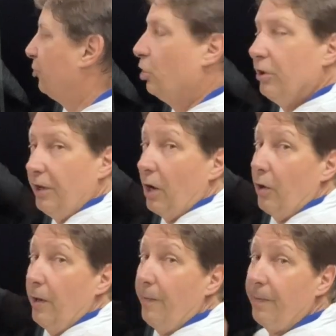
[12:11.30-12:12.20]
good there.
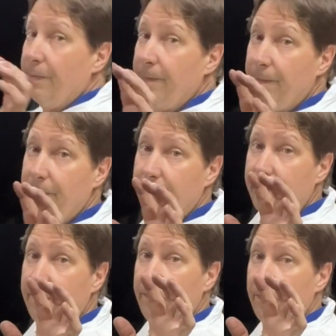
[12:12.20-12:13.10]

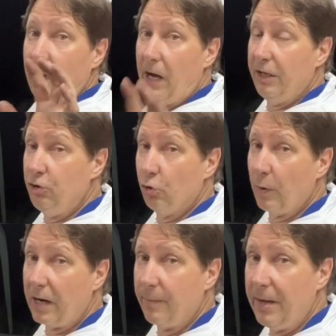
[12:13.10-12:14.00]
I do
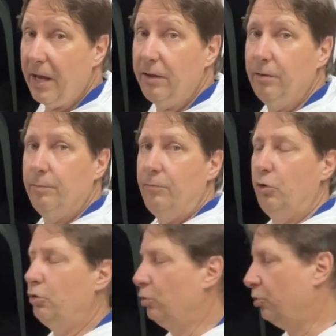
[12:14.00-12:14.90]
recommend
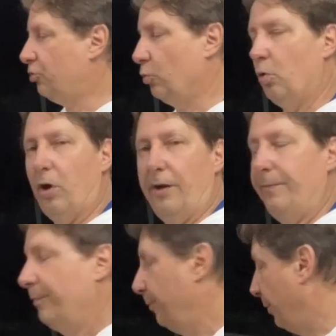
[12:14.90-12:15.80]
you do what you want,
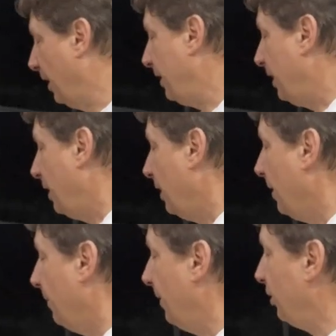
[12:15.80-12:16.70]
but
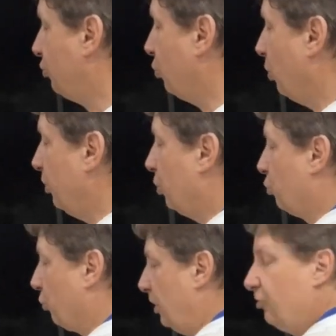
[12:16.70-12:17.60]
make sure you
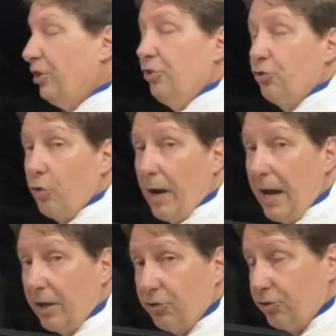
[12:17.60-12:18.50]
grease these
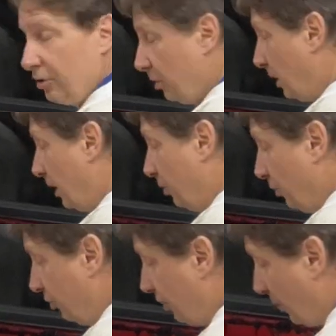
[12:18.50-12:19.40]
tracks, okay?
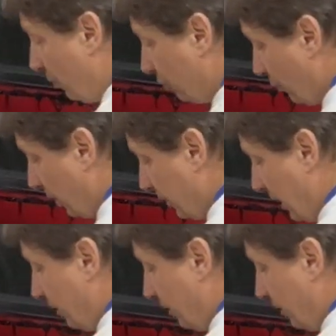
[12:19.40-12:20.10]
Grease out where it's running down